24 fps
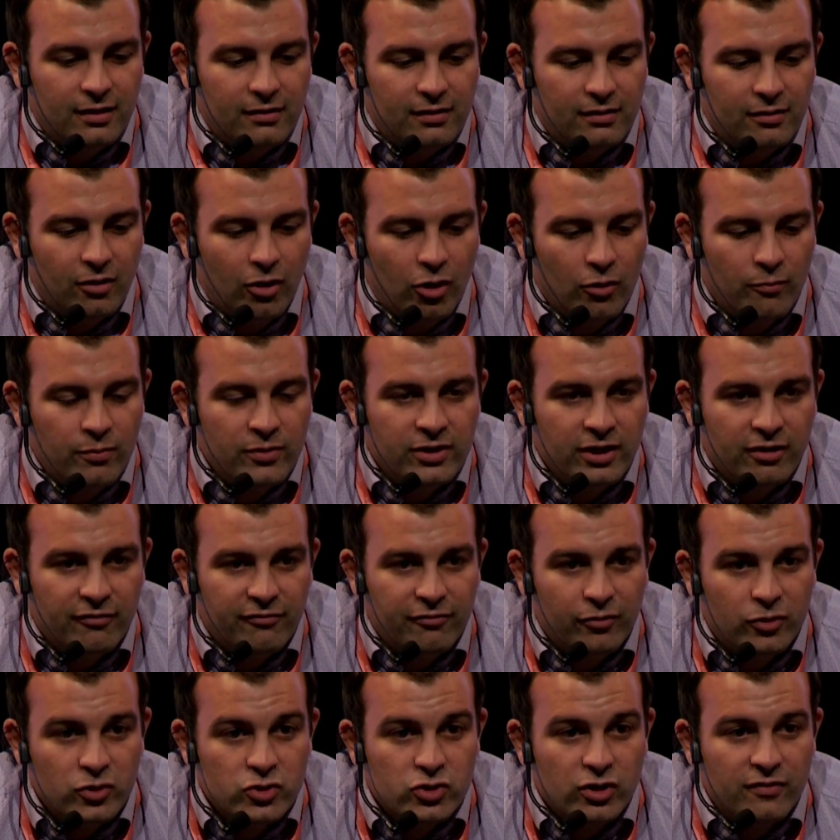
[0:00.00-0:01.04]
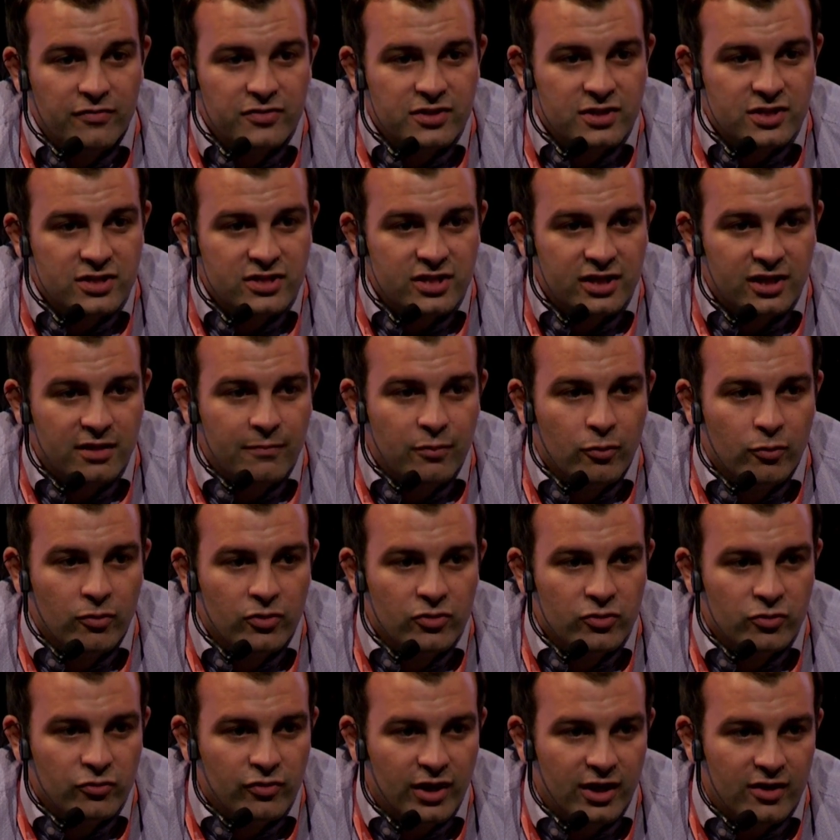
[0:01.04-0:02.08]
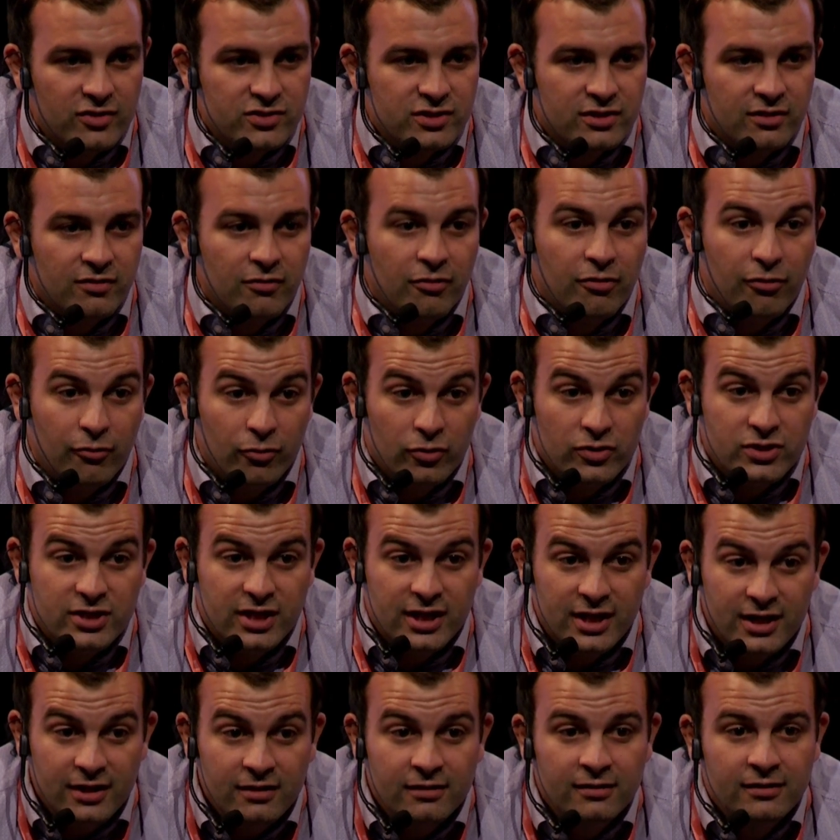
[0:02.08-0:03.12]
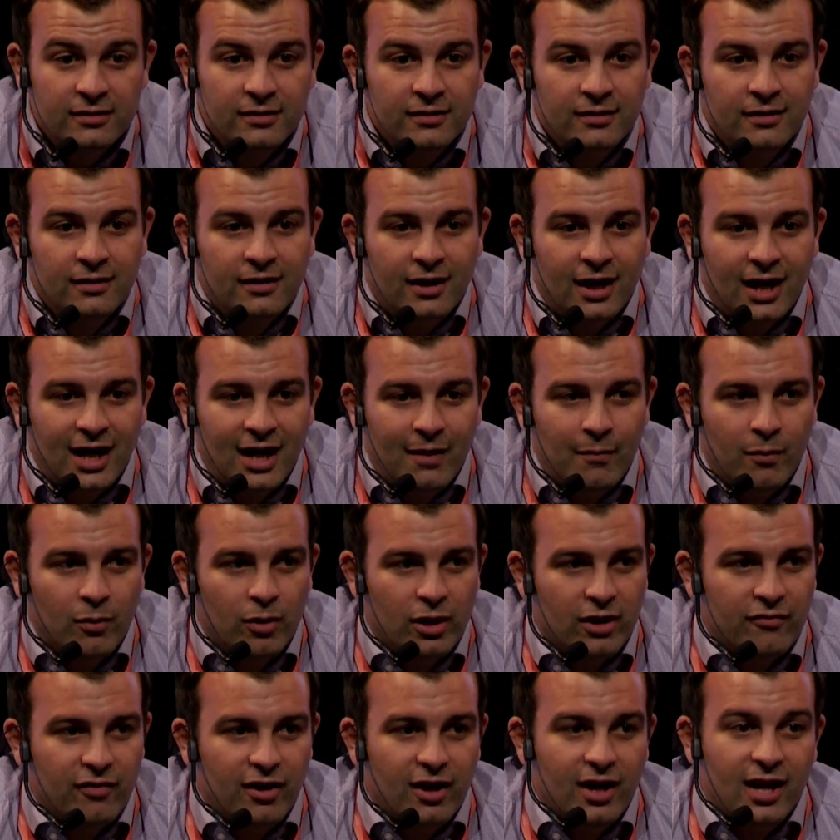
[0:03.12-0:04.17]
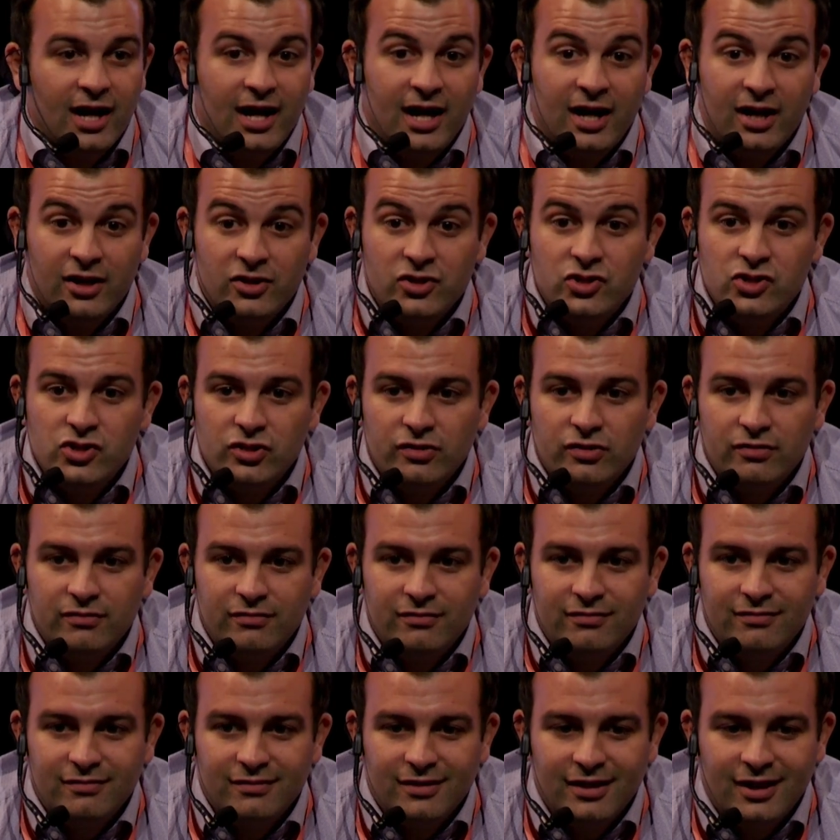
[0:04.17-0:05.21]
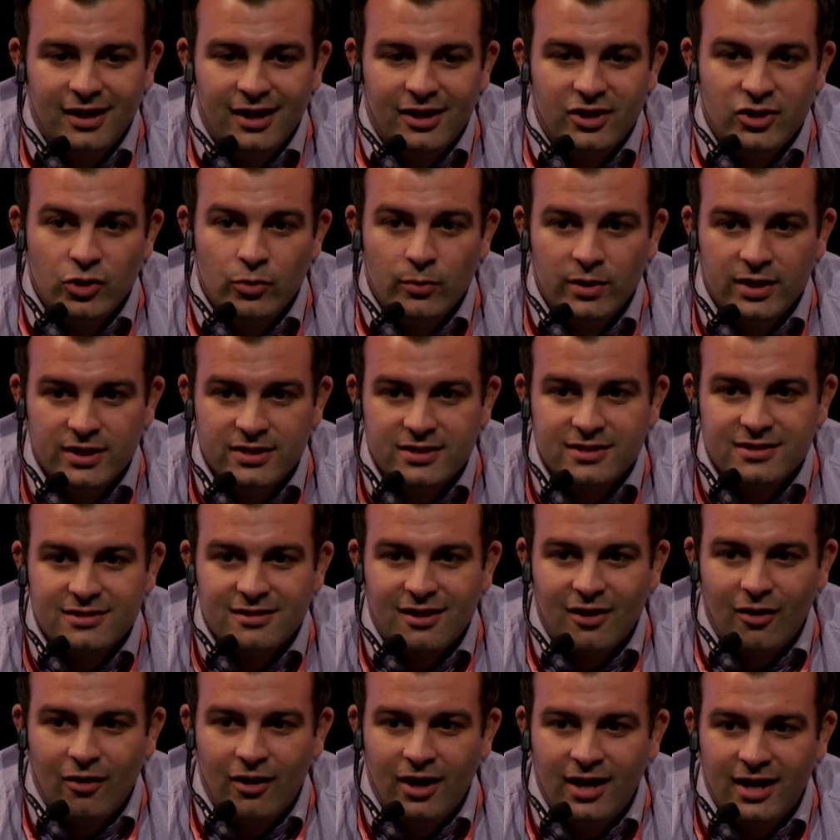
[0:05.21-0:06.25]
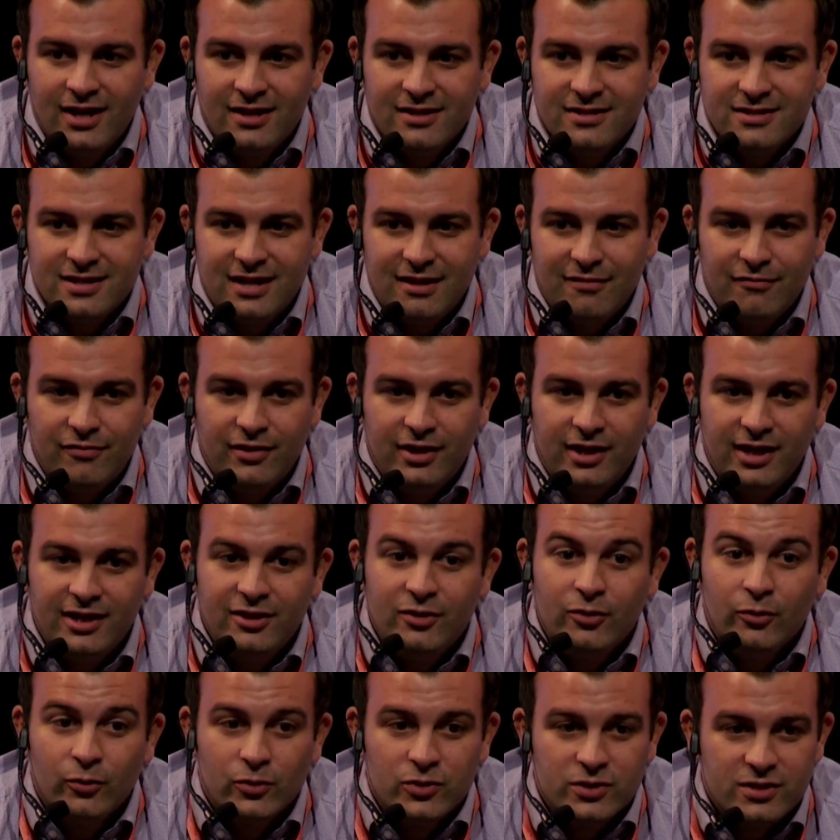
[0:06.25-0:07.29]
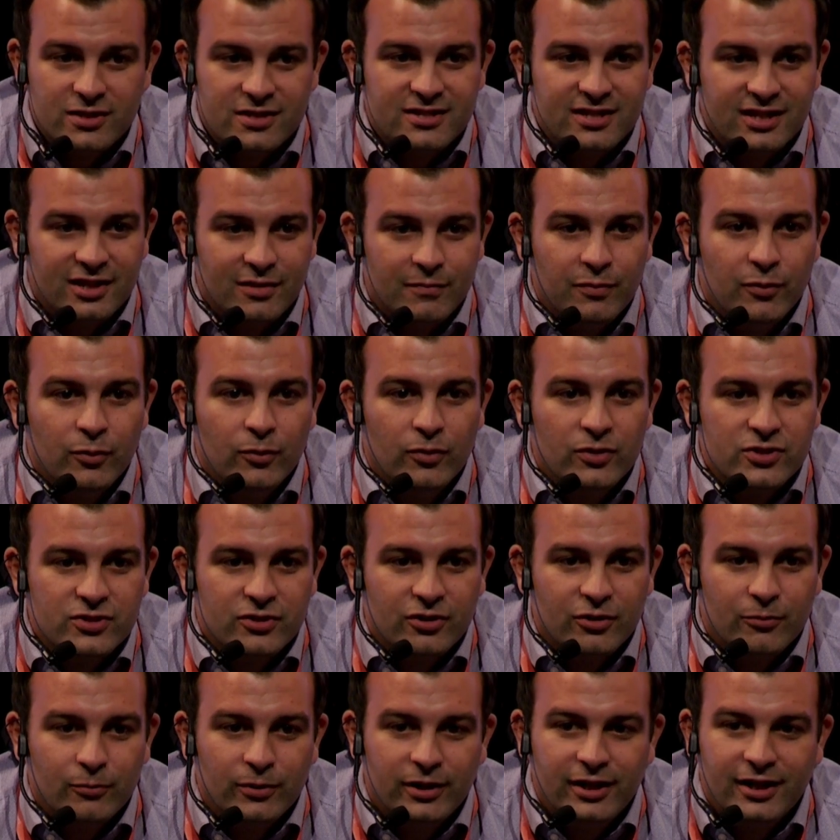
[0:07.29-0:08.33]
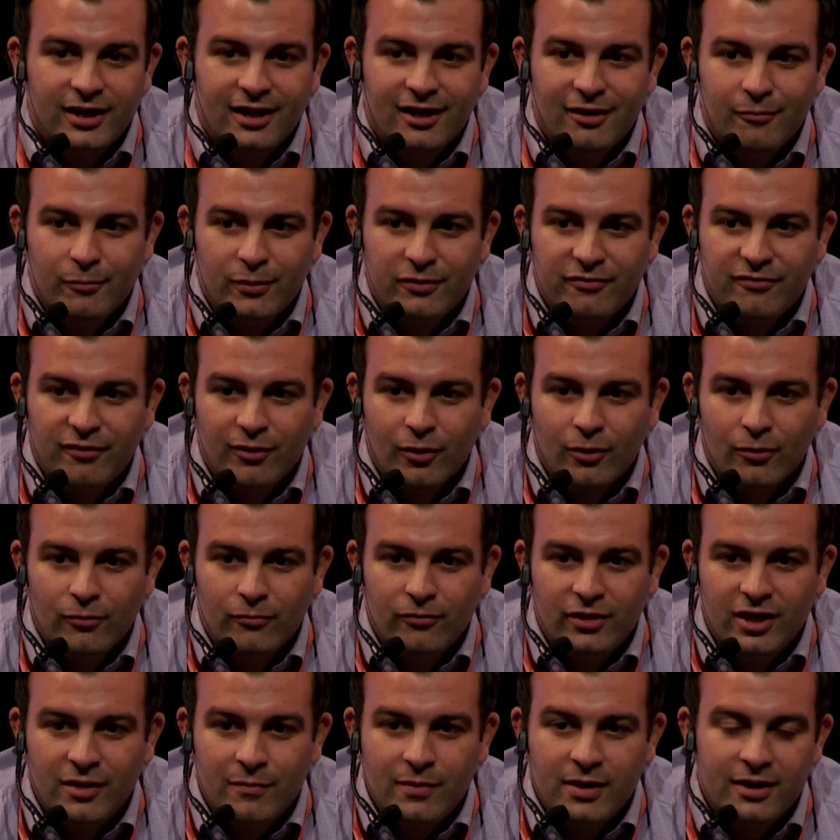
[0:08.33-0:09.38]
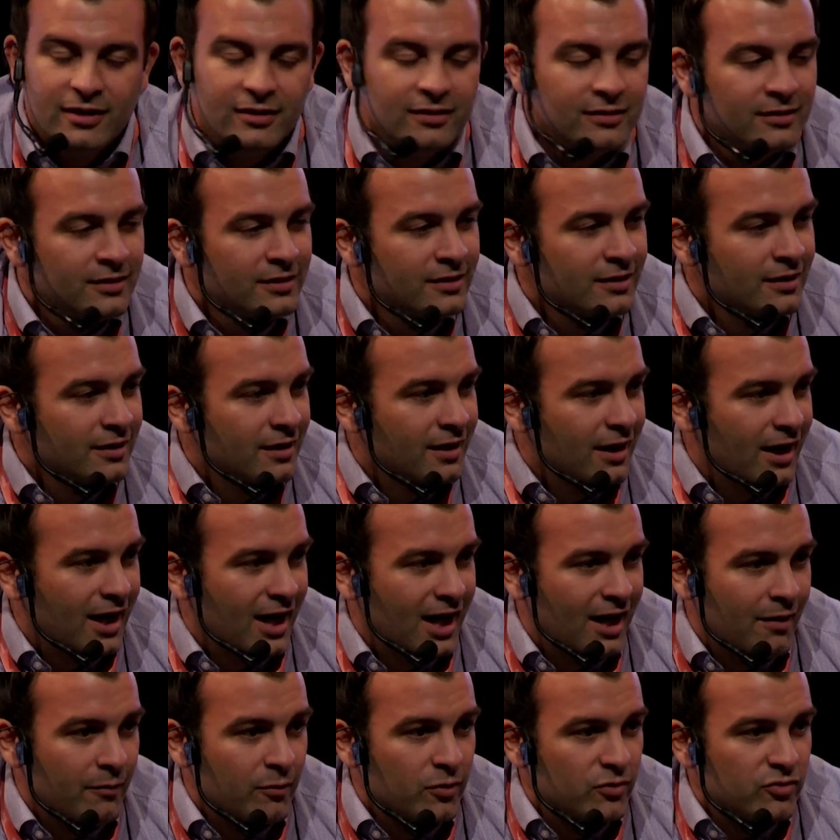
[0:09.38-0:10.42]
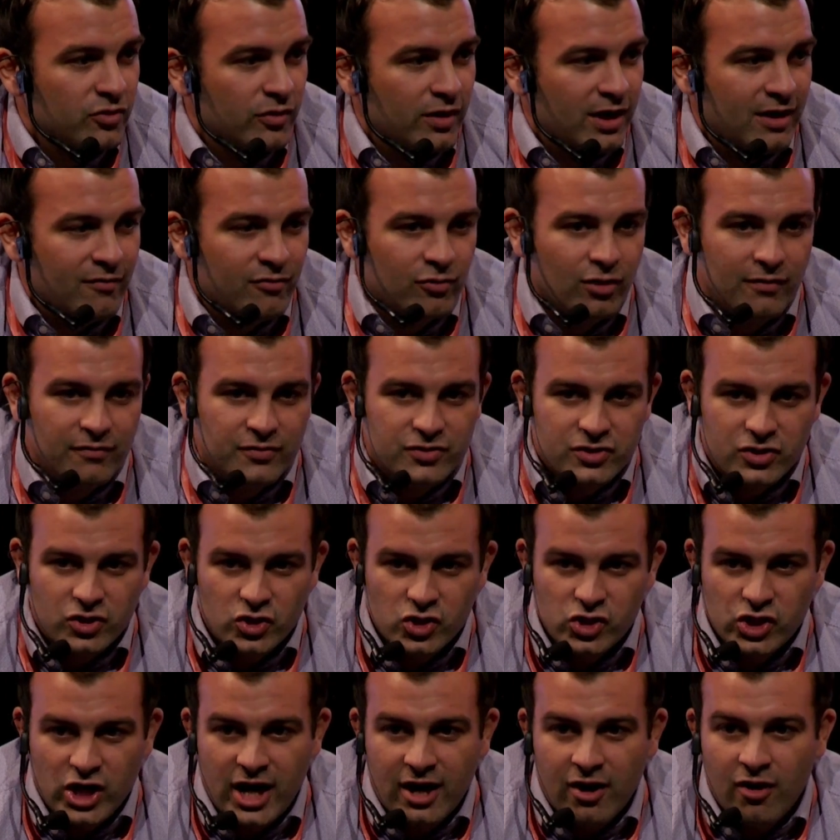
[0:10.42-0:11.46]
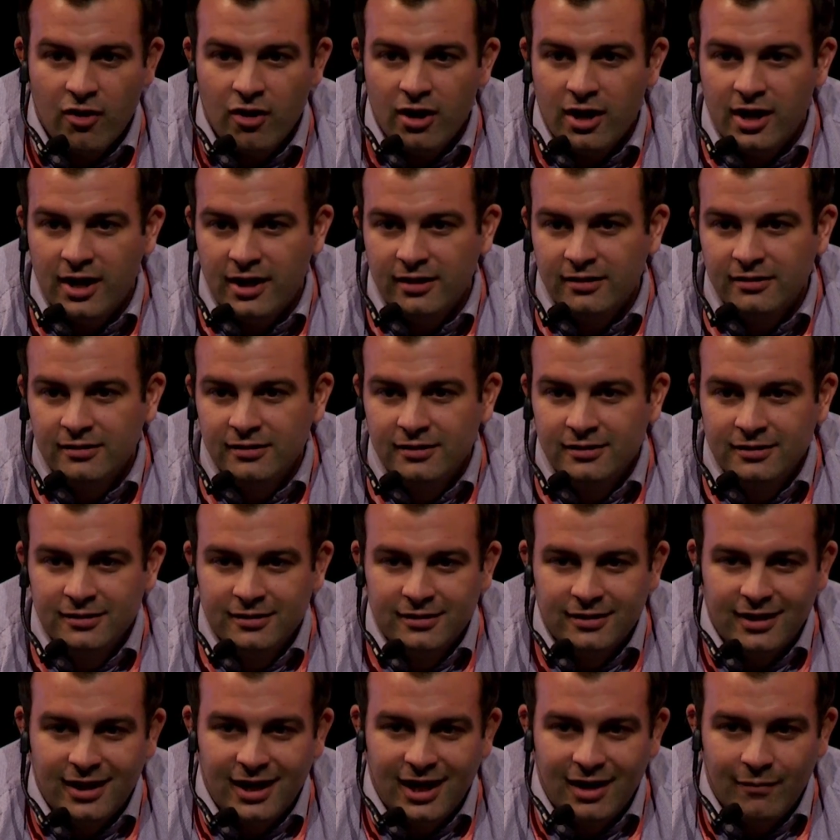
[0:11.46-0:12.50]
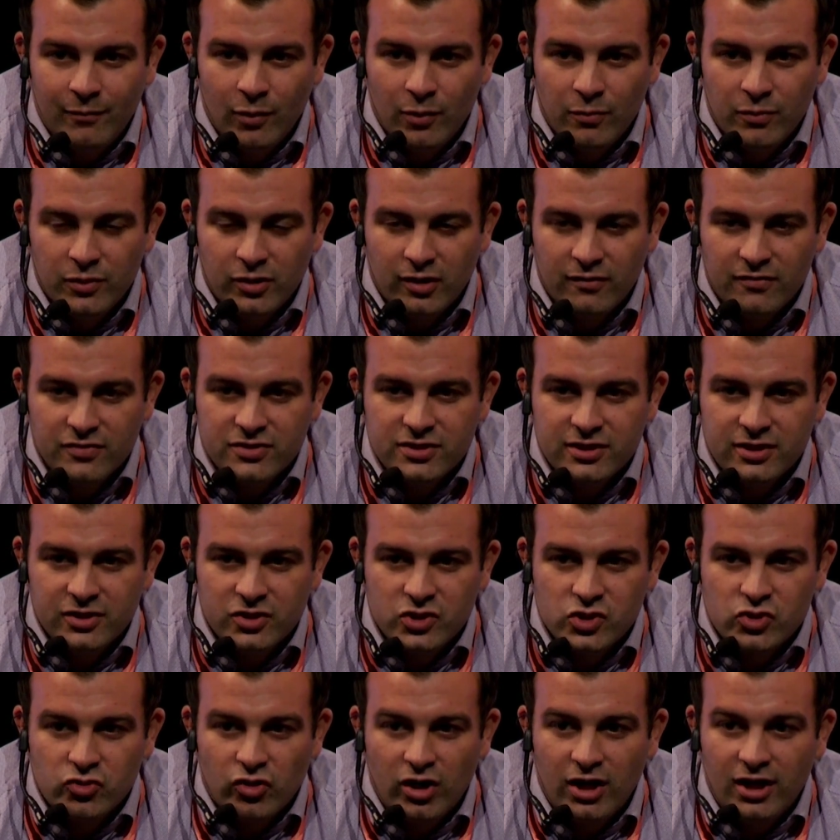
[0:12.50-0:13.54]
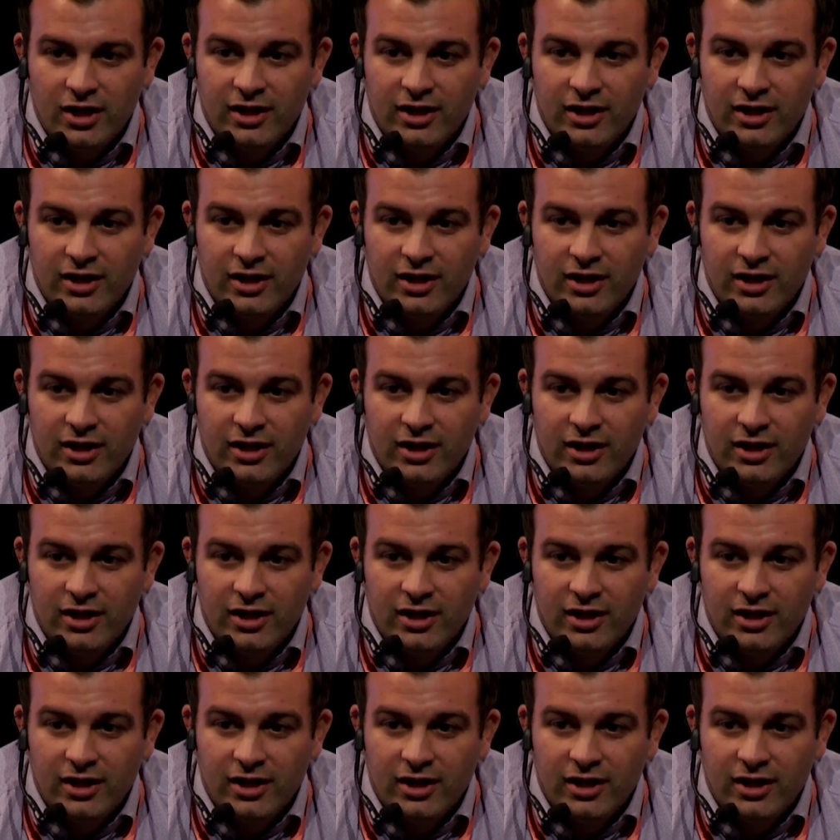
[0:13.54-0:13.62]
Opened our first office in Singapore in 2013. A lot of our large US clients have their headquarters in Singapore, so we followed them here. We also have an office in Shanghai, opening office in Australia,